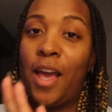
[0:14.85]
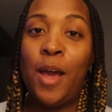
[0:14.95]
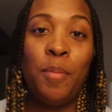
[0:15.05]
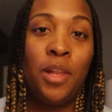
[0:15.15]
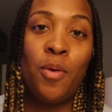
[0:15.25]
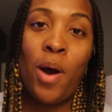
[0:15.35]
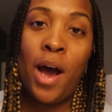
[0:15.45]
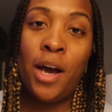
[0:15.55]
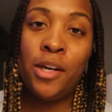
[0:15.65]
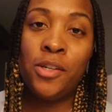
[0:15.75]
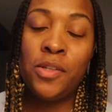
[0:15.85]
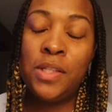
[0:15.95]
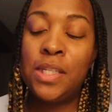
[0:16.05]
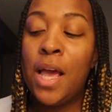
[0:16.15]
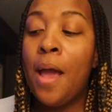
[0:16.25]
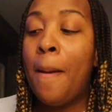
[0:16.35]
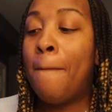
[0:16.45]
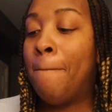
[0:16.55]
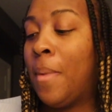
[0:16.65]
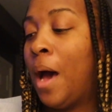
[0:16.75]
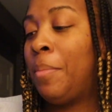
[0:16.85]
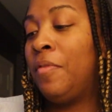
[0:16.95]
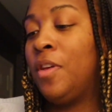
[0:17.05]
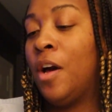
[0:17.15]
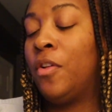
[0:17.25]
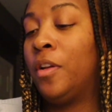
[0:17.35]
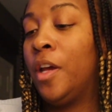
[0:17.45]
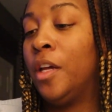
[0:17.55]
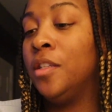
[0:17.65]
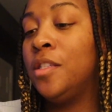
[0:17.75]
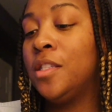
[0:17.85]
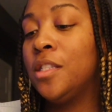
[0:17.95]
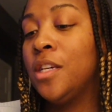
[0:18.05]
Emily Wilde's Map of the Otherlands.